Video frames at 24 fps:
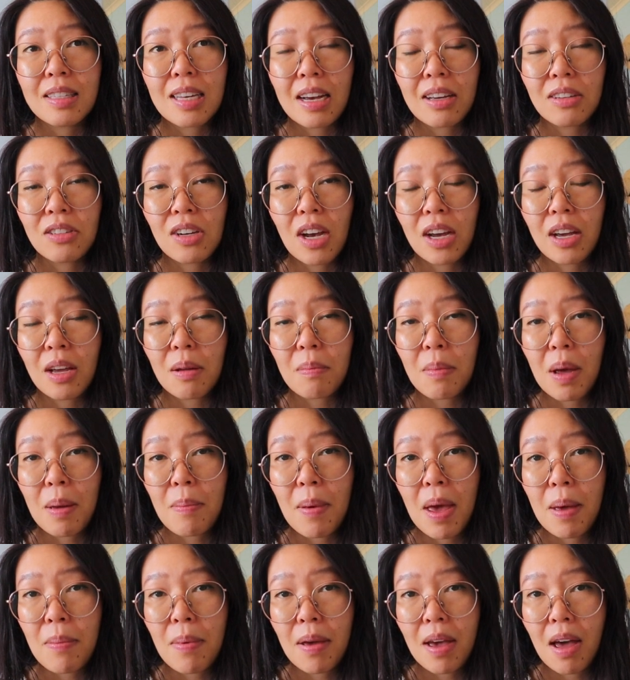Stacker Jacket by
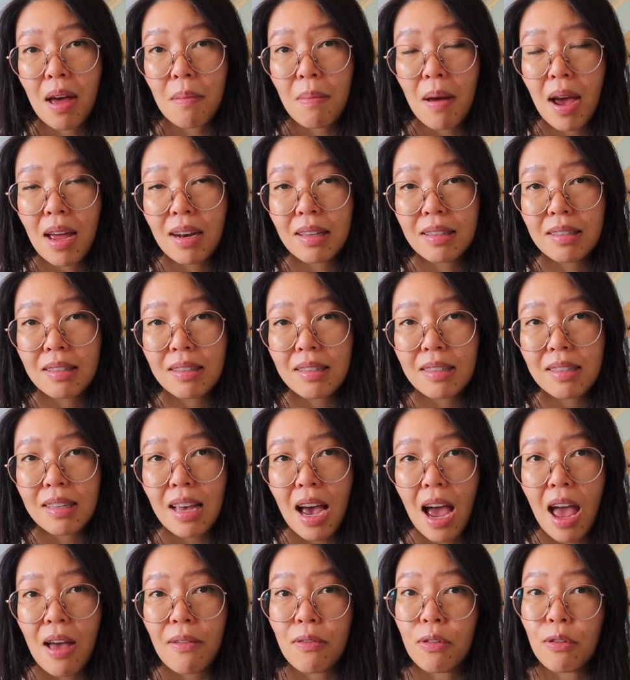Papercut Patterns.
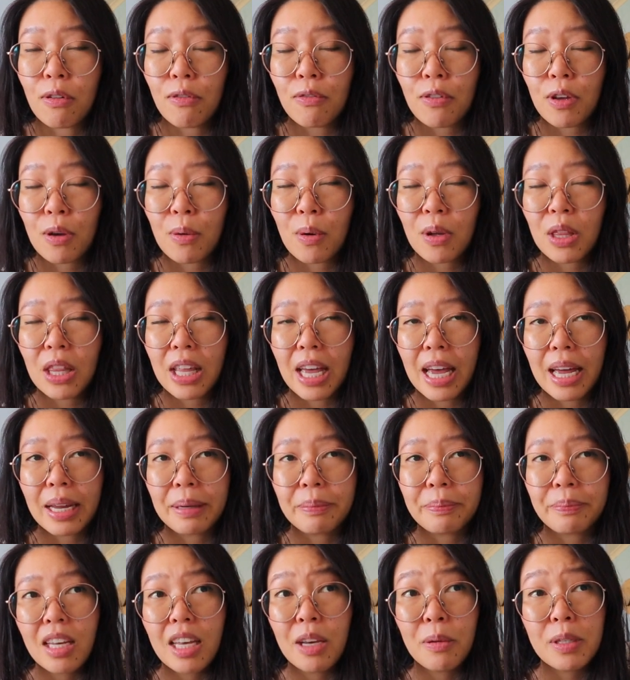I have a review on
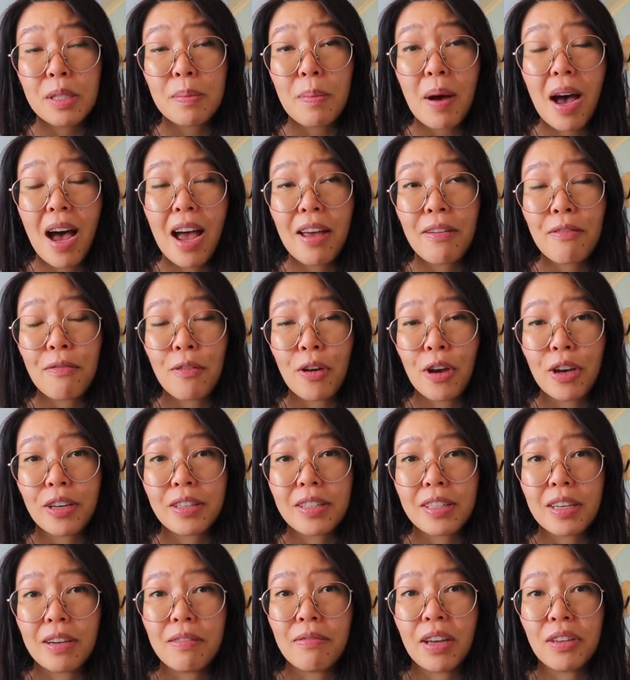that. It was my
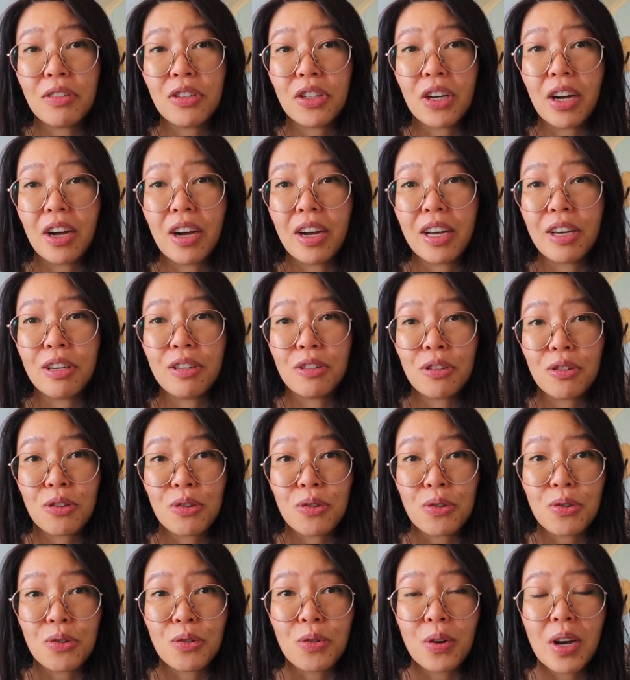first adventure
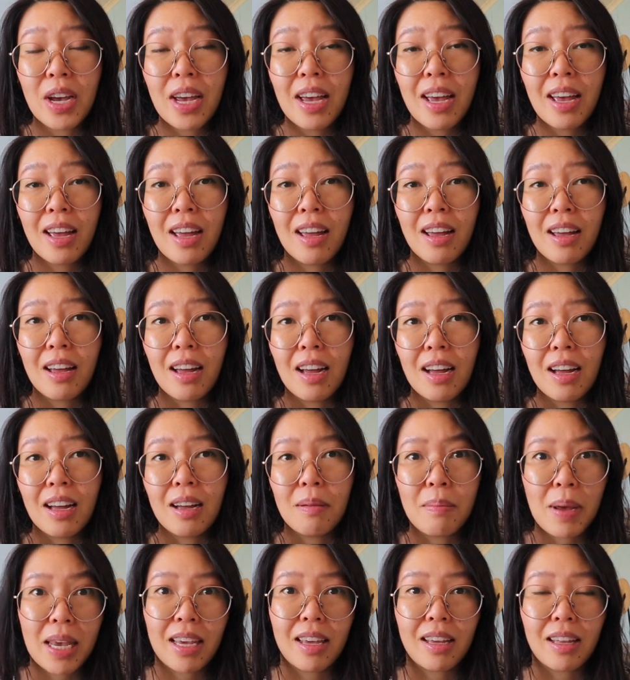into
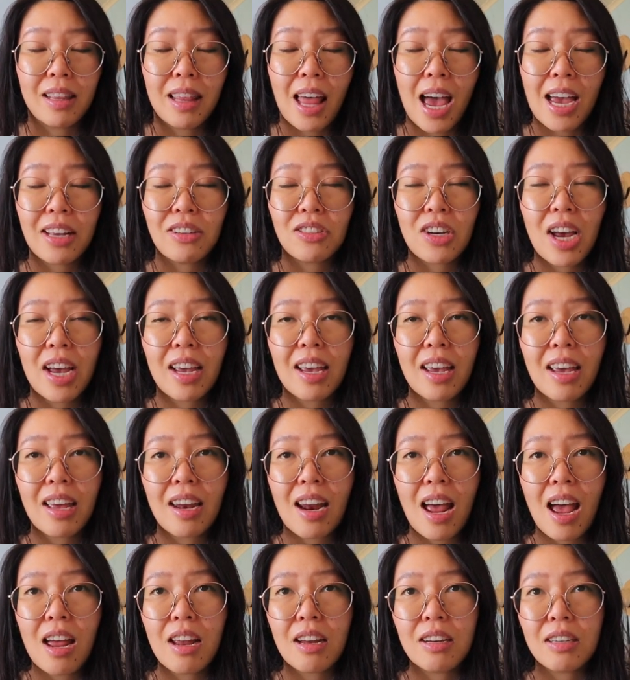making a lined
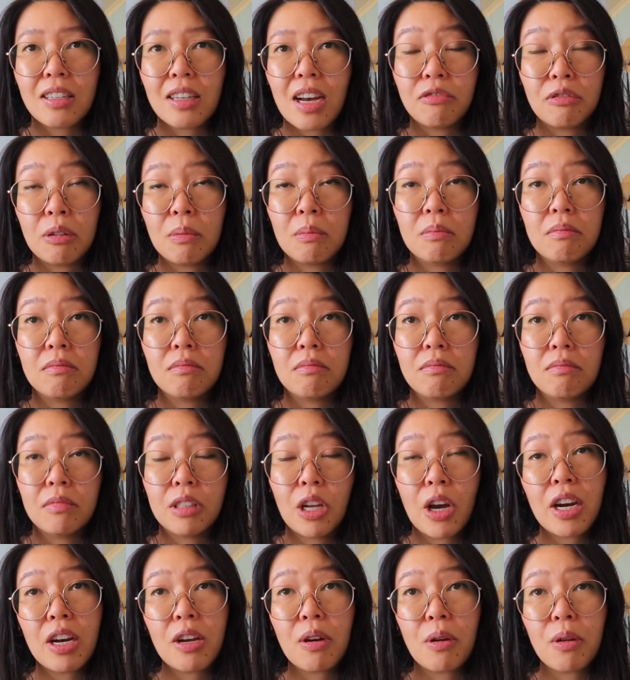jacket, and from
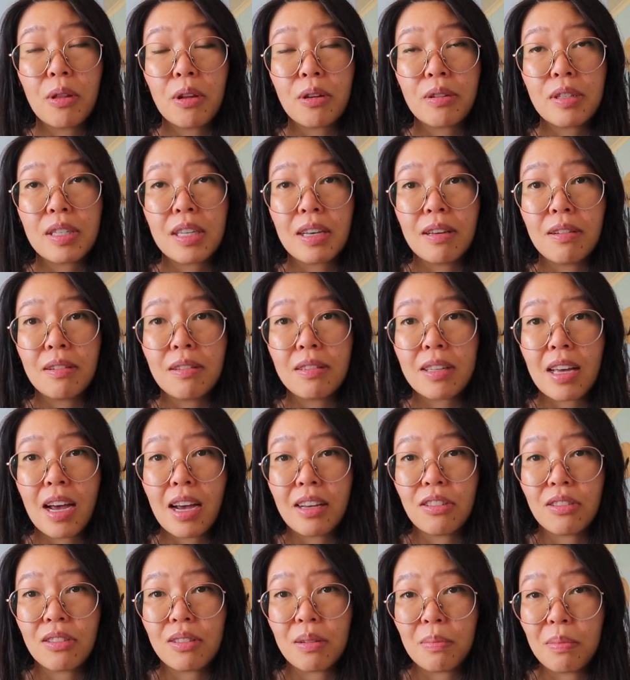learning all those skills
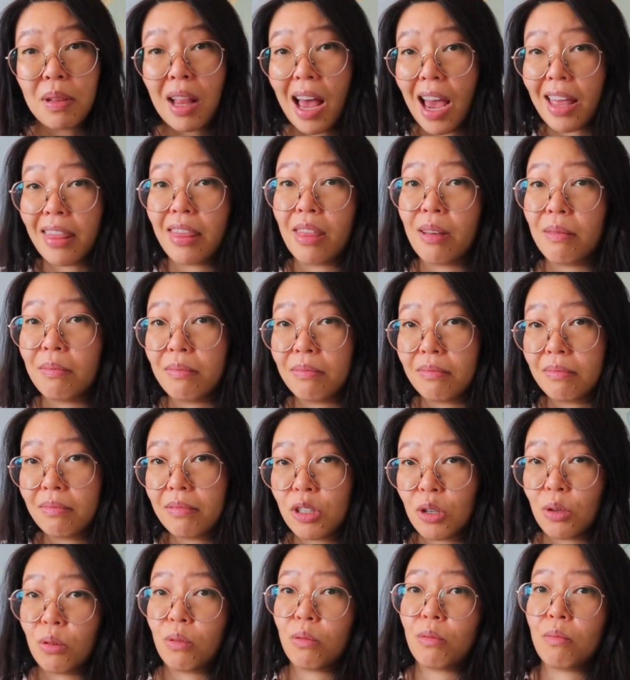I just applied them
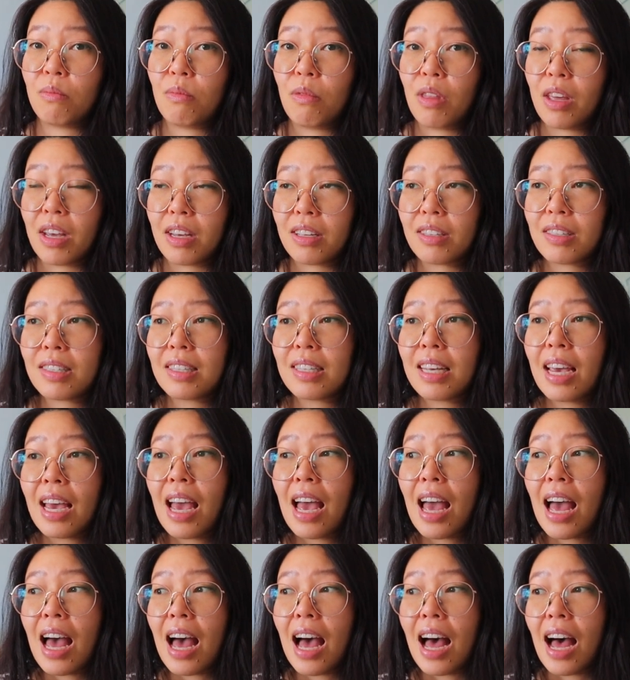to this.
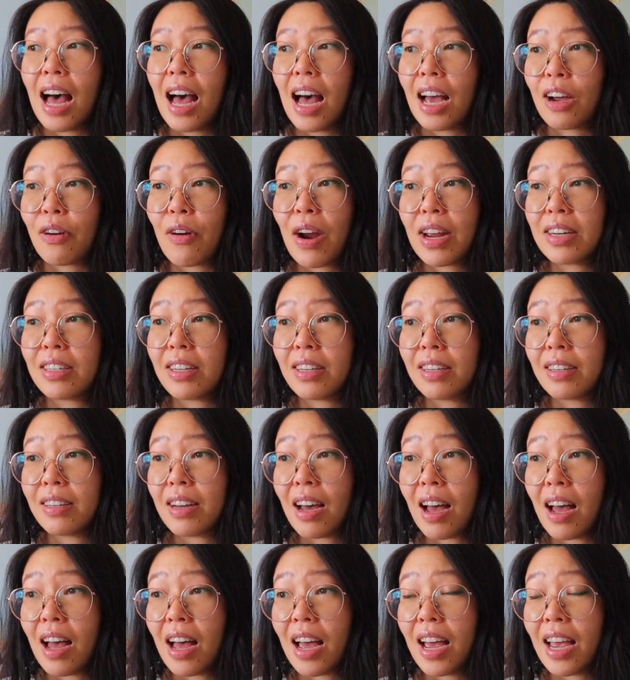
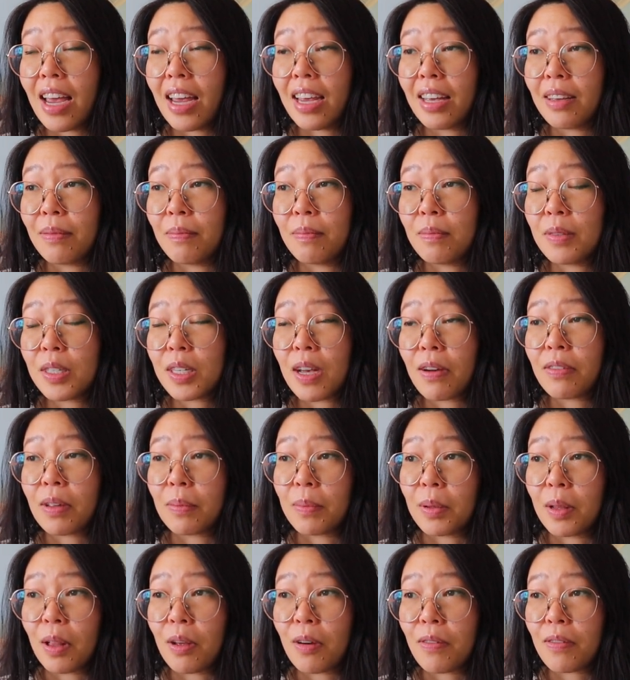Granted, I stuff
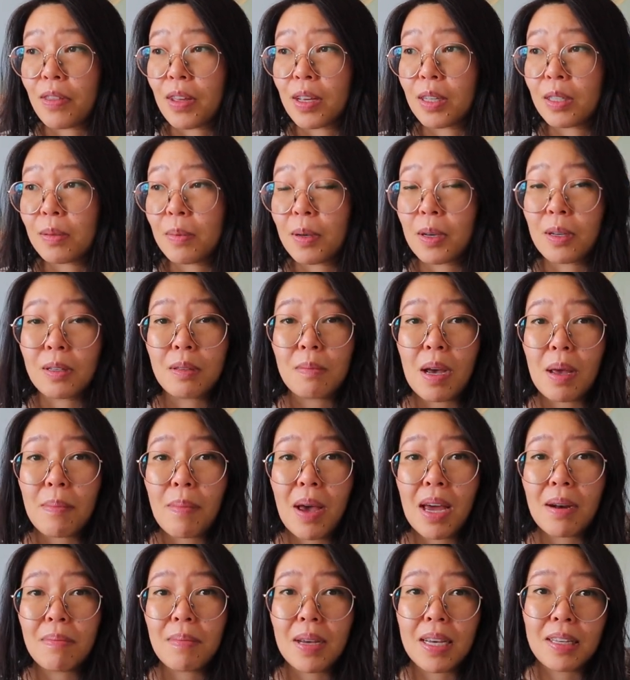up a lot of things because my
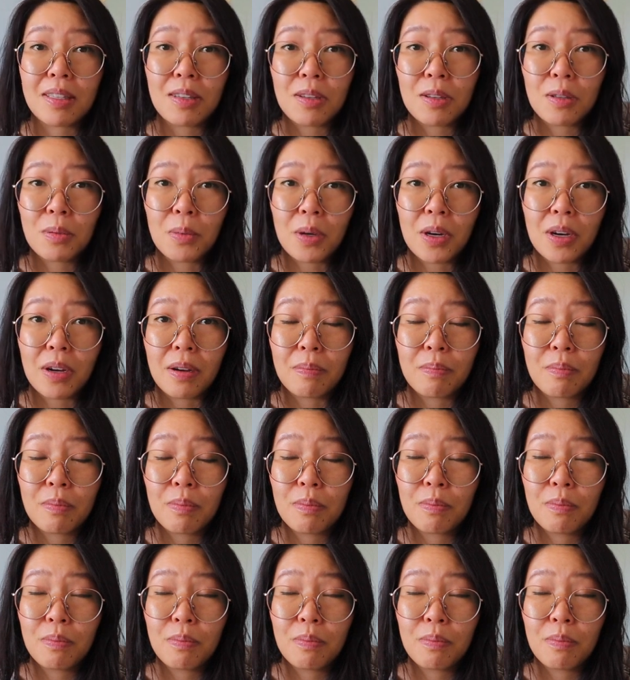pattern pieces were